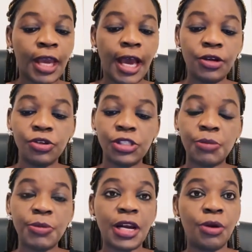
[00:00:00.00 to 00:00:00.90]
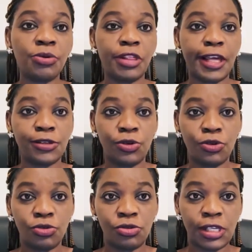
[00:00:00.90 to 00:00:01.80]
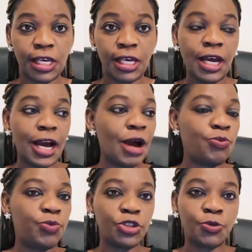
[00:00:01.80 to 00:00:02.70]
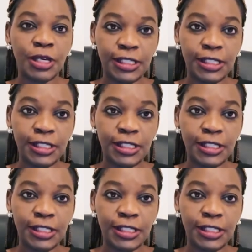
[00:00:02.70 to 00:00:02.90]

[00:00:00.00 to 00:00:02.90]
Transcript: I know someone out there is going to say, how possible